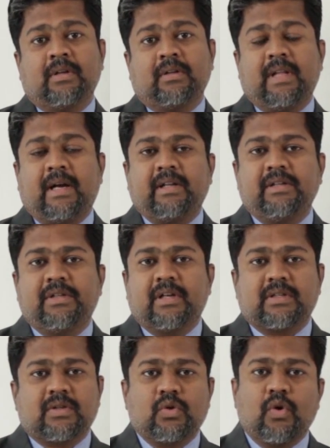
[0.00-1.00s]
That is
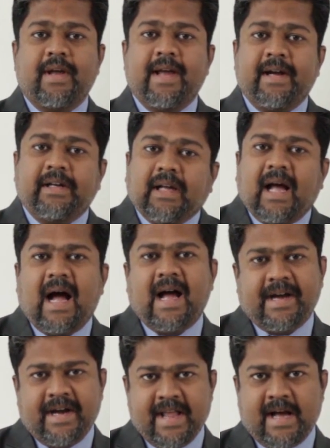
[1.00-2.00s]
just to get
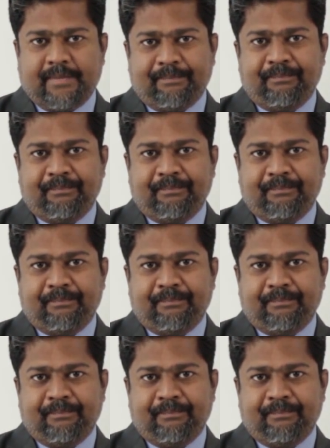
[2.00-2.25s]
idea.